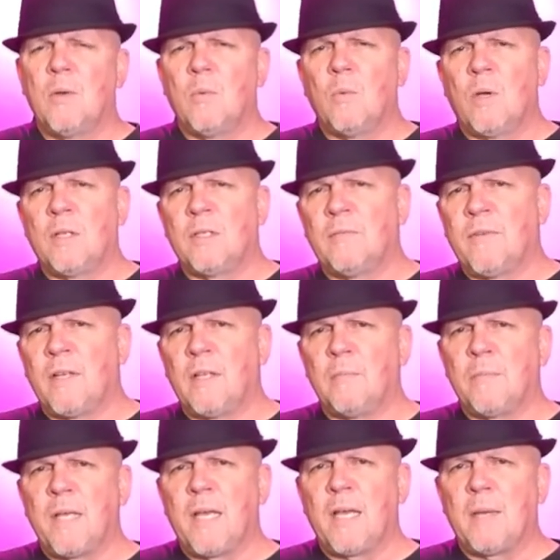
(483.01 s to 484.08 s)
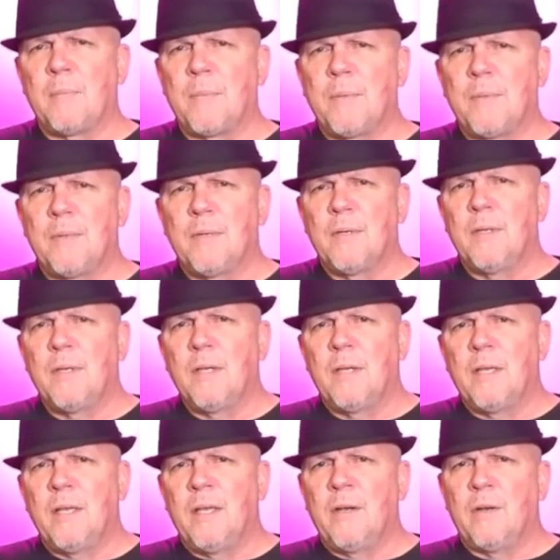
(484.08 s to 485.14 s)
Well-developed app,
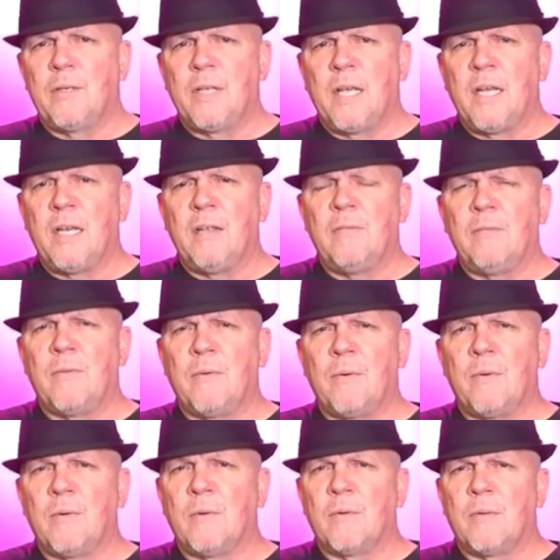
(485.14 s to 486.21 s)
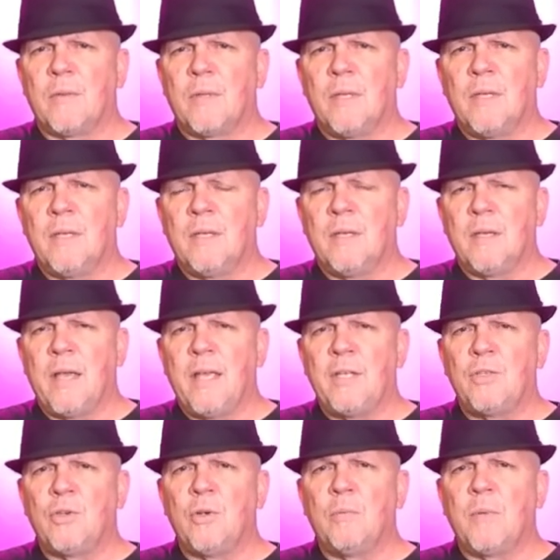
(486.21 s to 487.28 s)
entertaining for the
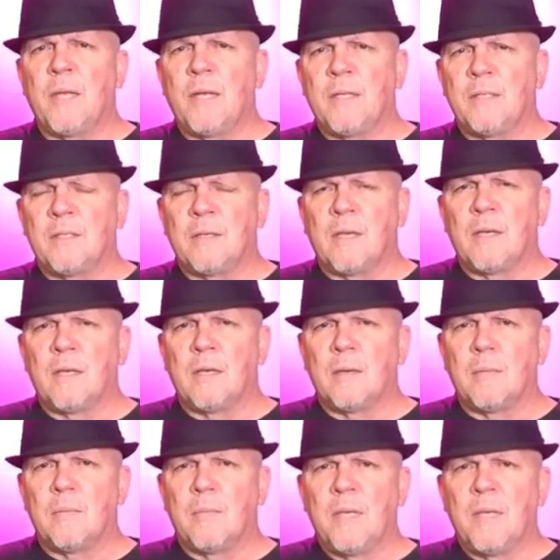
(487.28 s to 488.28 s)
age group that it's uh,